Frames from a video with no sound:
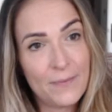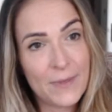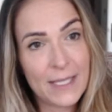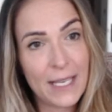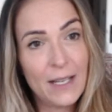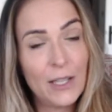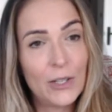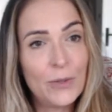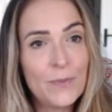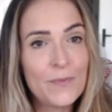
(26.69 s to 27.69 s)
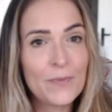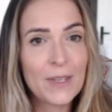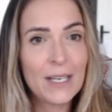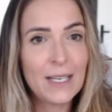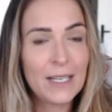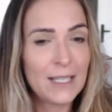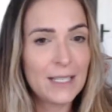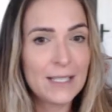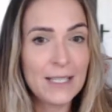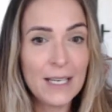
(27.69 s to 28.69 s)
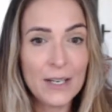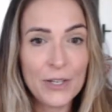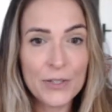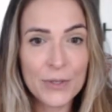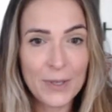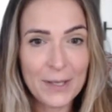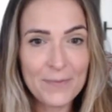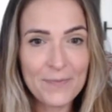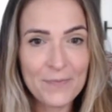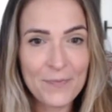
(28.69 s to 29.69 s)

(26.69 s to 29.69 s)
say hello, see how you're doing.